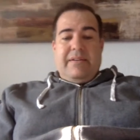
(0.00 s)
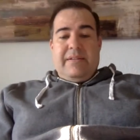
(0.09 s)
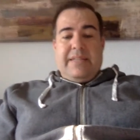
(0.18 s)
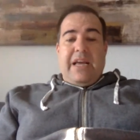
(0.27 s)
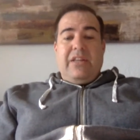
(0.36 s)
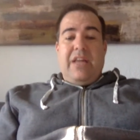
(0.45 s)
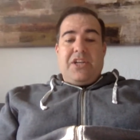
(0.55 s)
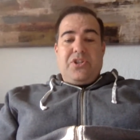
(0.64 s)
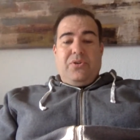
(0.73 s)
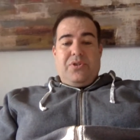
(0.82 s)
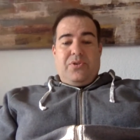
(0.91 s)

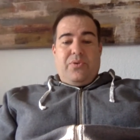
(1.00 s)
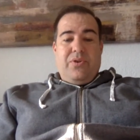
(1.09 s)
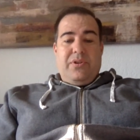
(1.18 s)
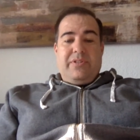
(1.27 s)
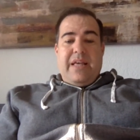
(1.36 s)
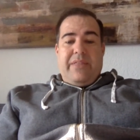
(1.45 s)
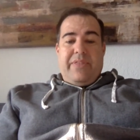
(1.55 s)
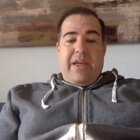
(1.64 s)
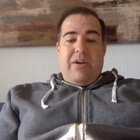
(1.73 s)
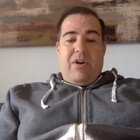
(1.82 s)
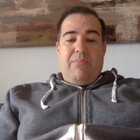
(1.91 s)
psychological disorders that
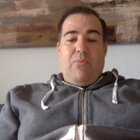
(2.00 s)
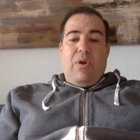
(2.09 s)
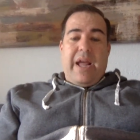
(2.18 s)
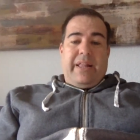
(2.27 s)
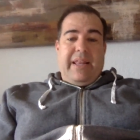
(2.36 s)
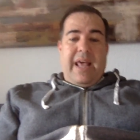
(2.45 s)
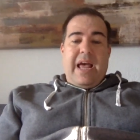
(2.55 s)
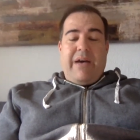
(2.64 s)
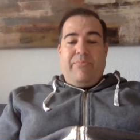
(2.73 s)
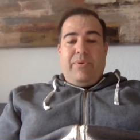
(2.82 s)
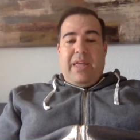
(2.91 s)
they are more likely to
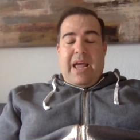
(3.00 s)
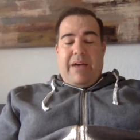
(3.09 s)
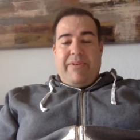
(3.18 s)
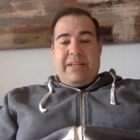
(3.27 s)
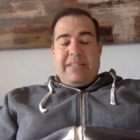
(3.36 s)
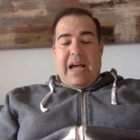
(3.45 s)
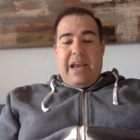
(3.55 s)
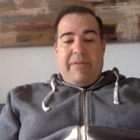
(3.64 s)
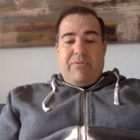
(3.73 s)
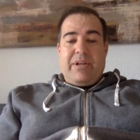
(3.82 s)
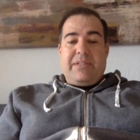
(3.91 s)
have when they have
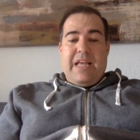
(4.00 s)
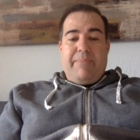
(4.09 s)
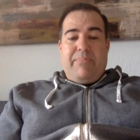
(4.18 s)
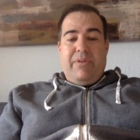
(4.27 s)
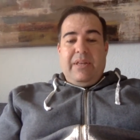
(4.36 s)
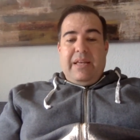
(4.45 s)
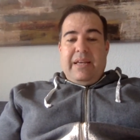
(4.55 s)
anxiety. For example,